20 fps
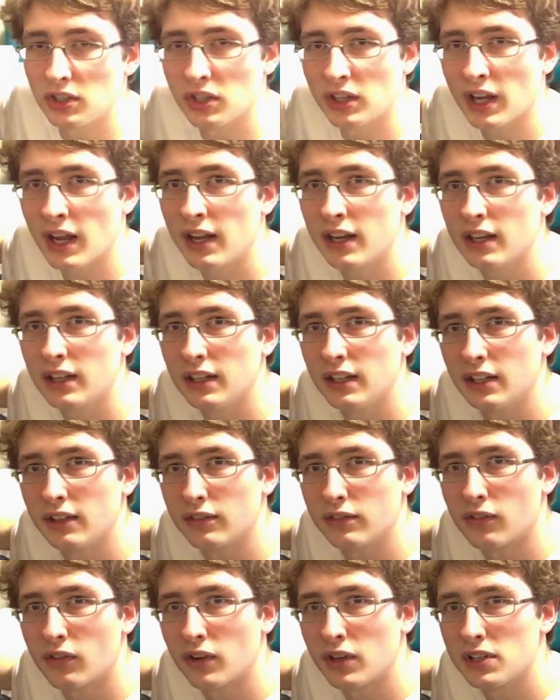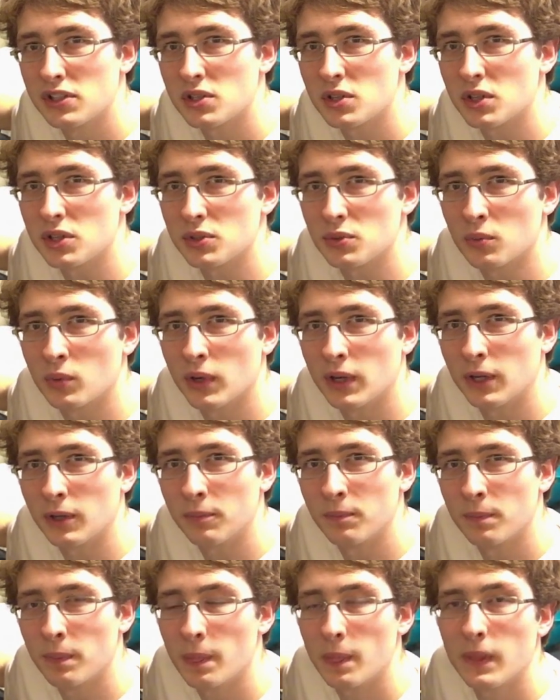you kind of need a freezer as
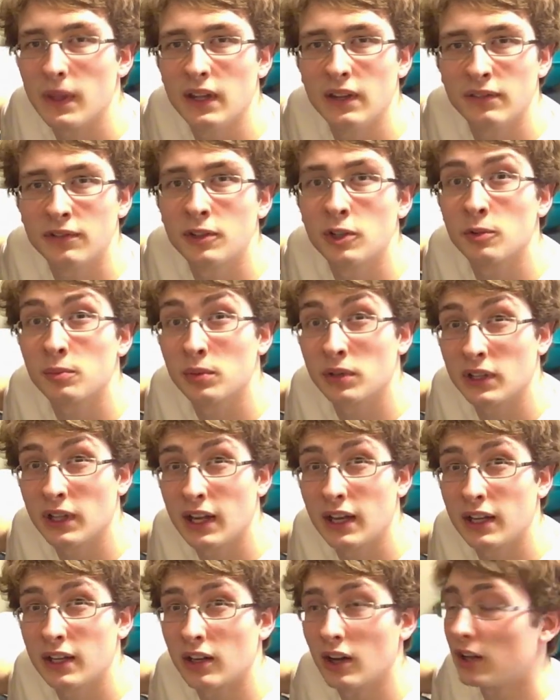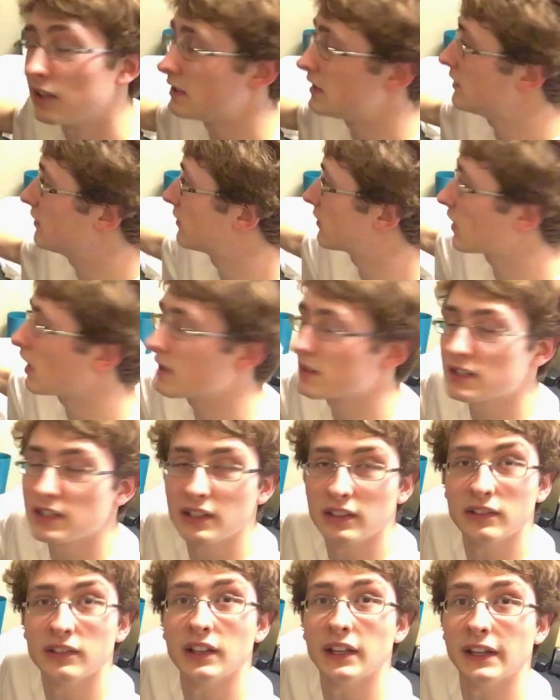well. If you're planning on
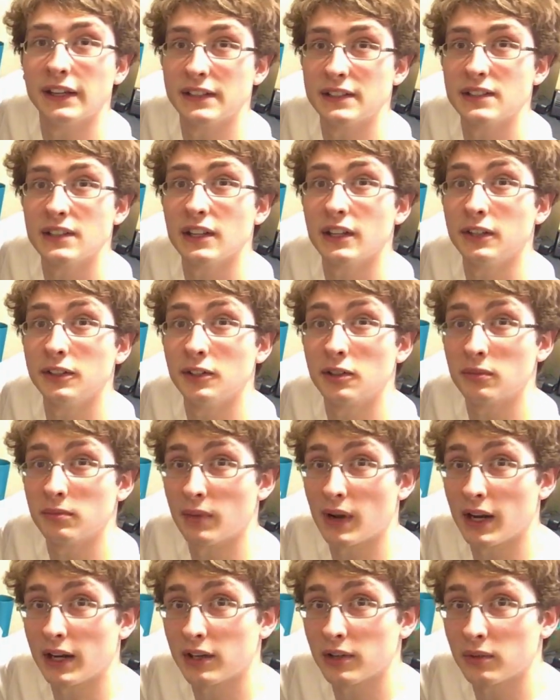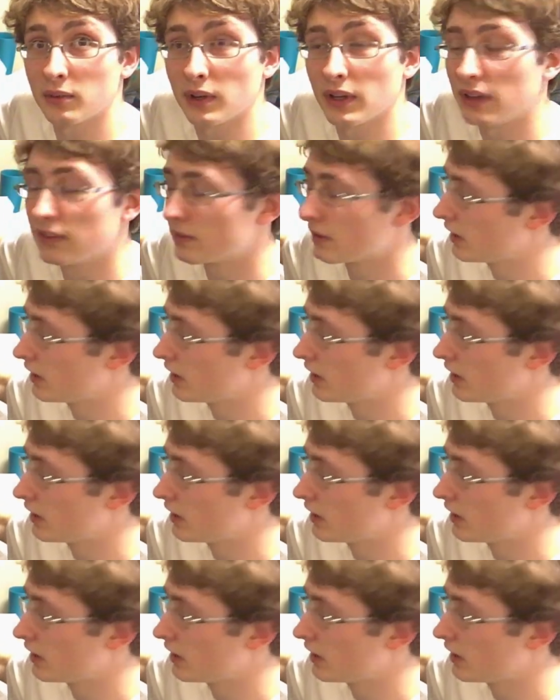defrosting things in your microwave,